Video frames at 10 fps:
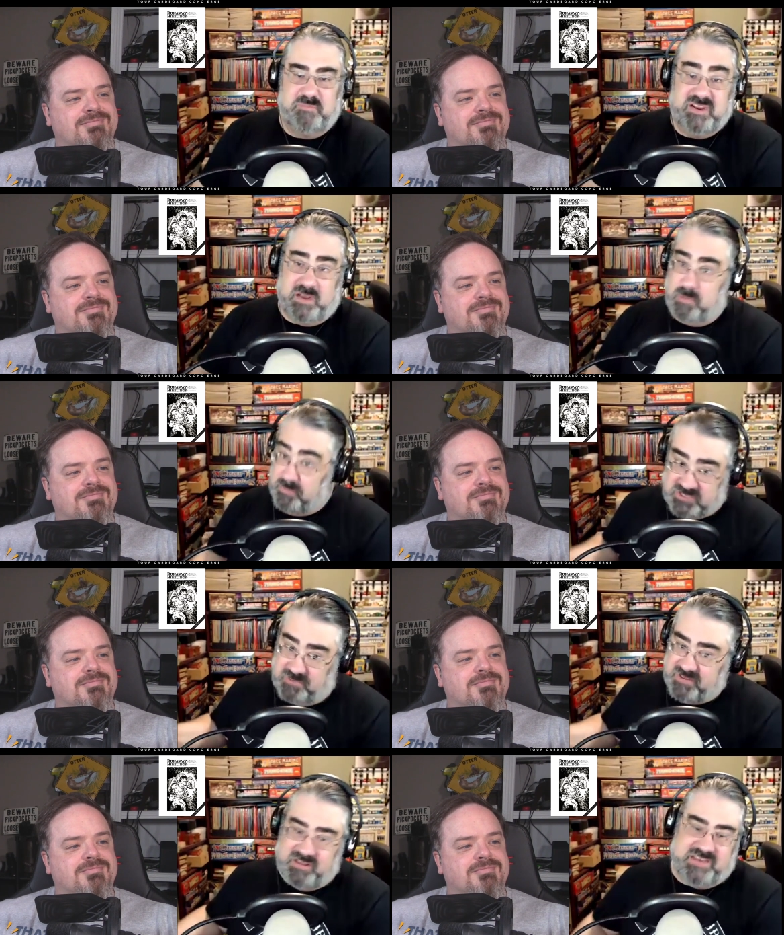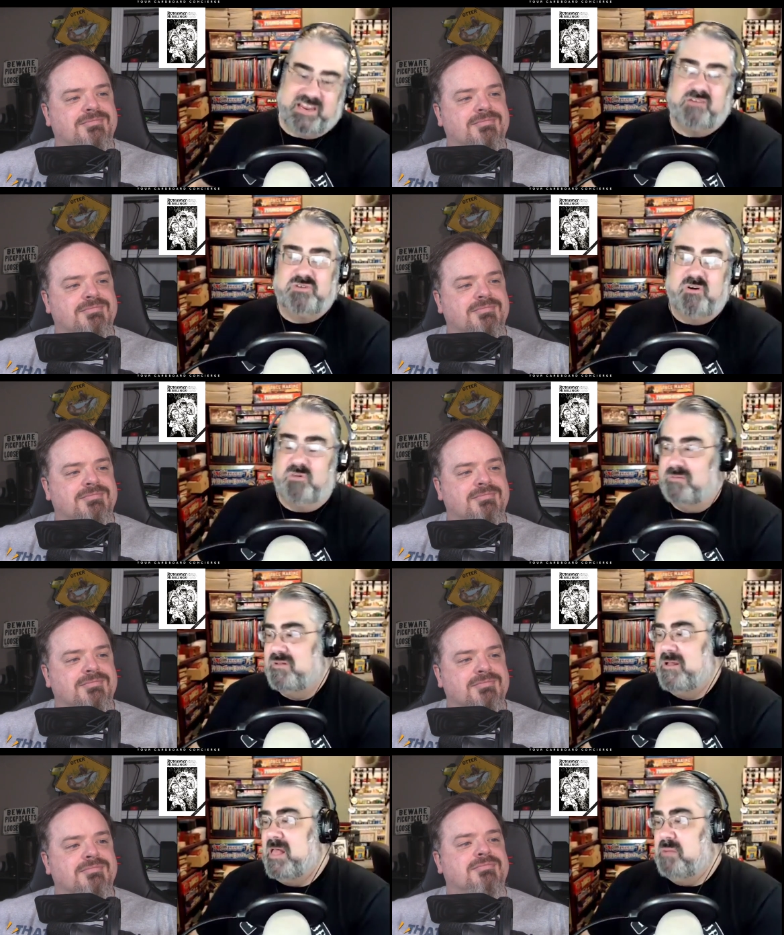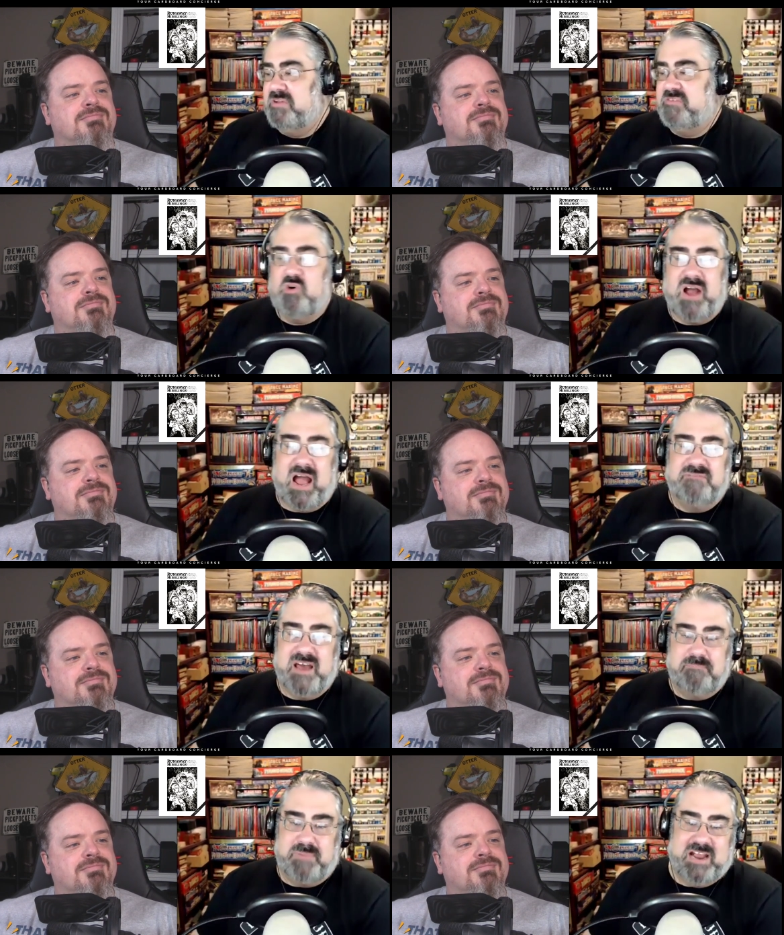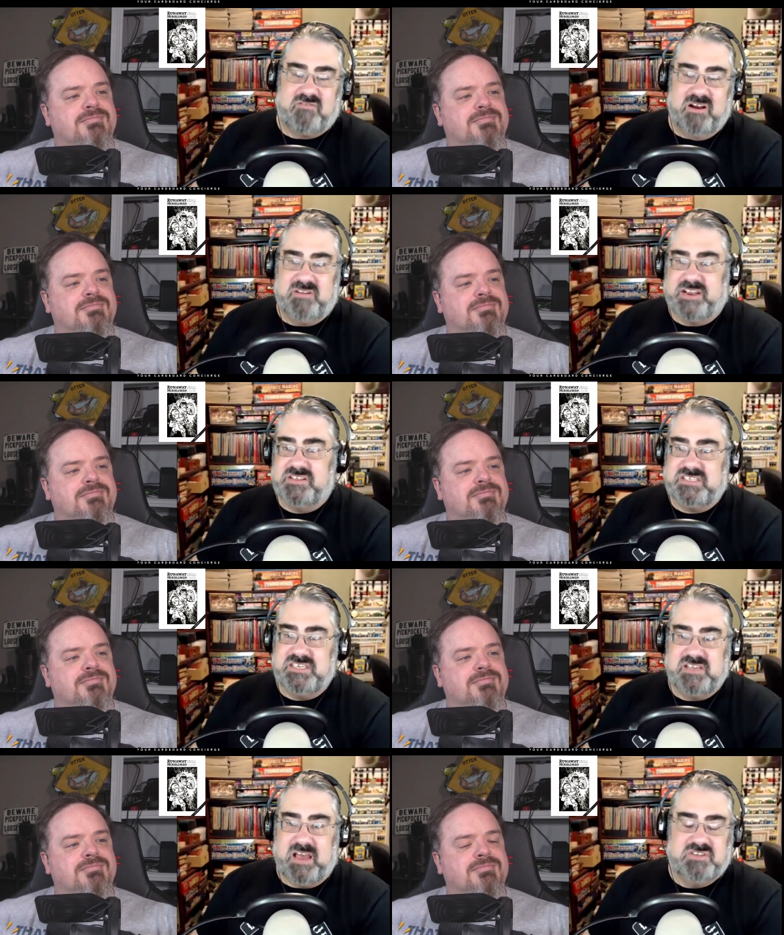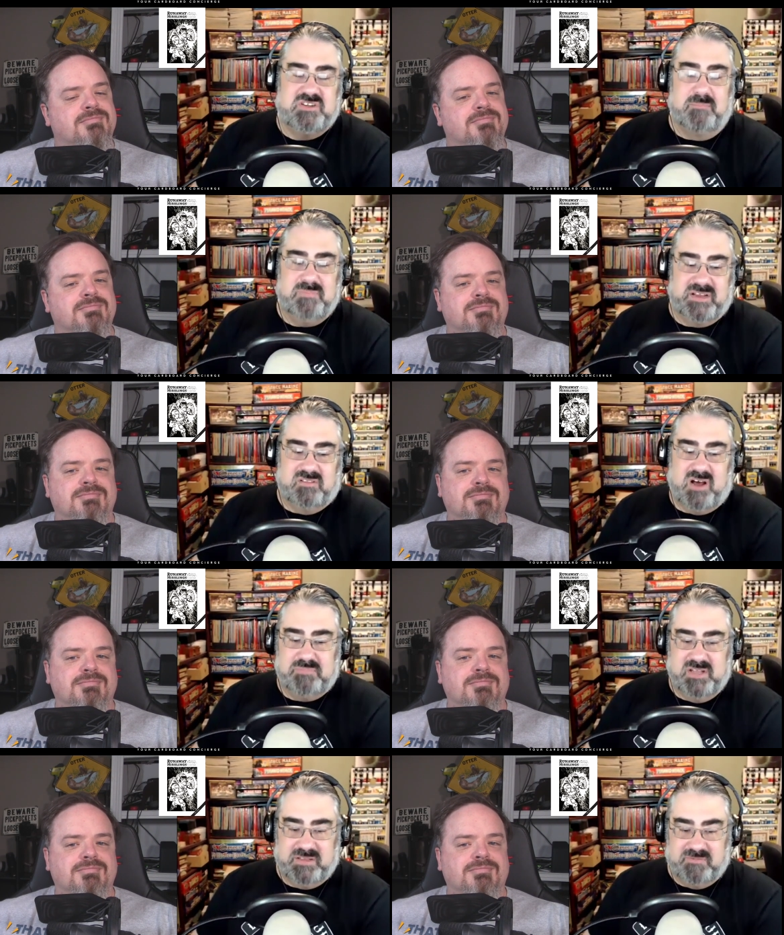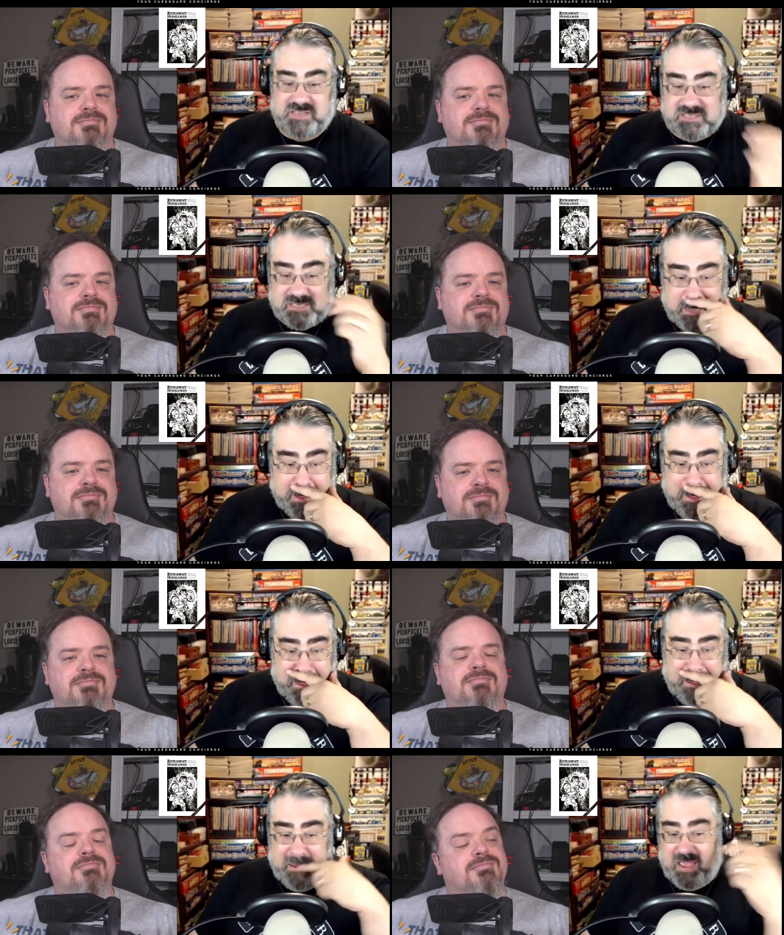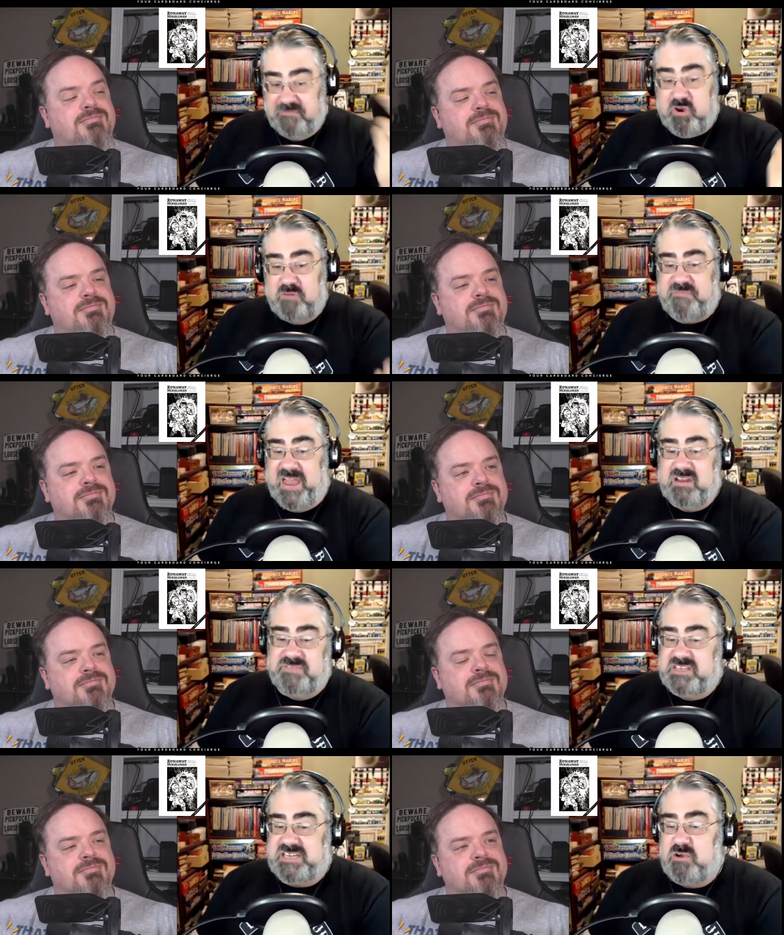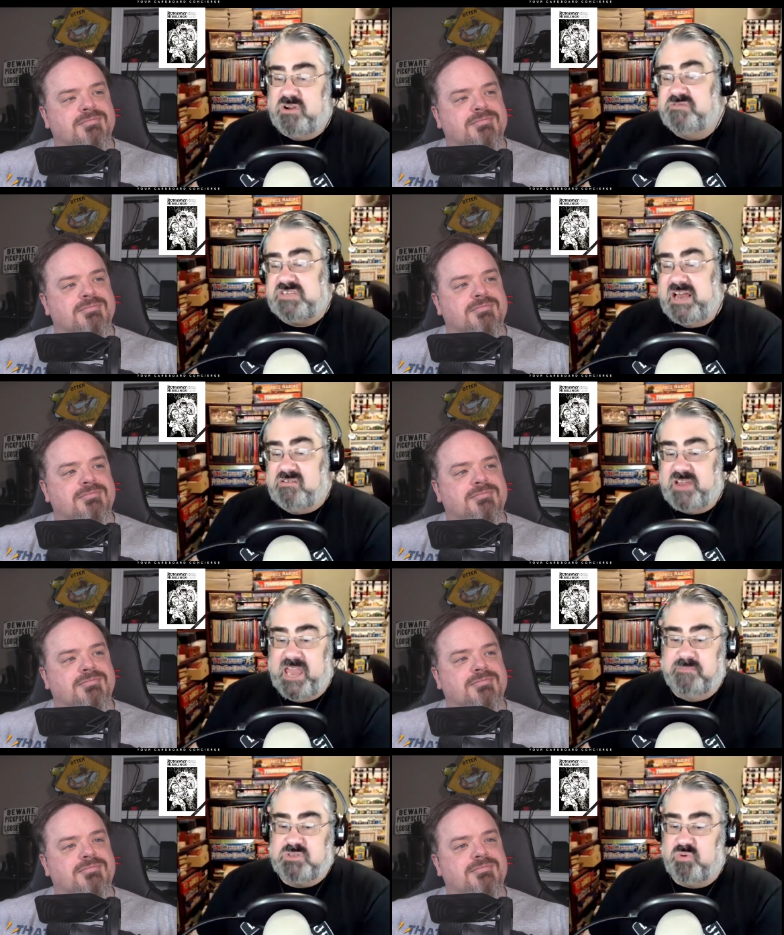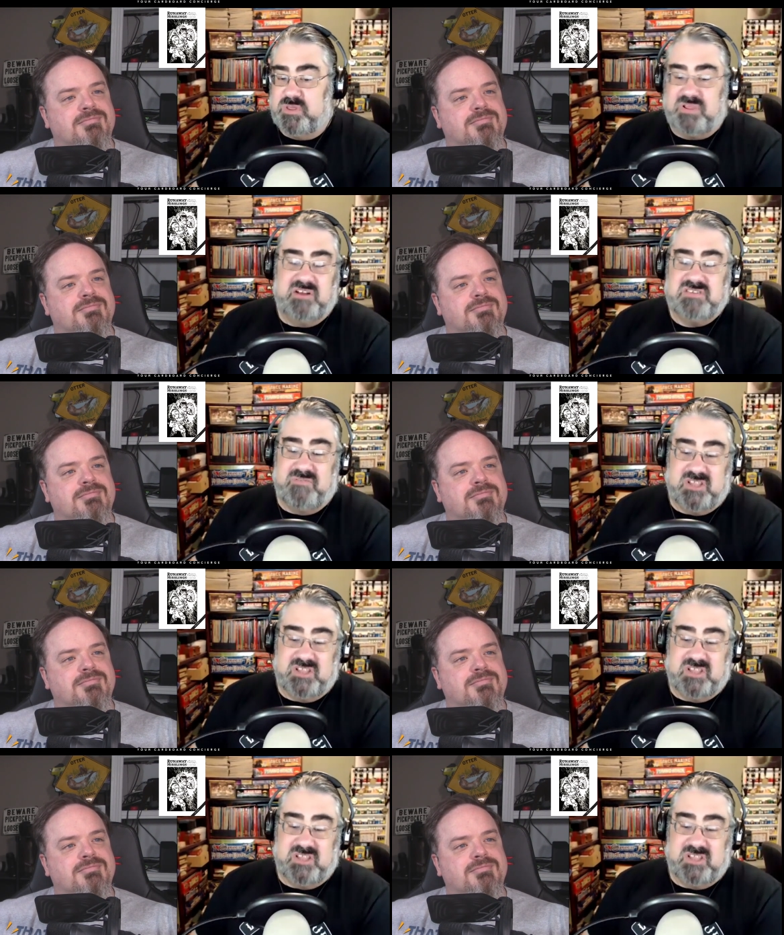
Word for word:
Speaker 1: for me to come up with something like a down golem. But if you don't have that background, I could see stumbling a lot playing this. If you're a fan of these narrative style games where the players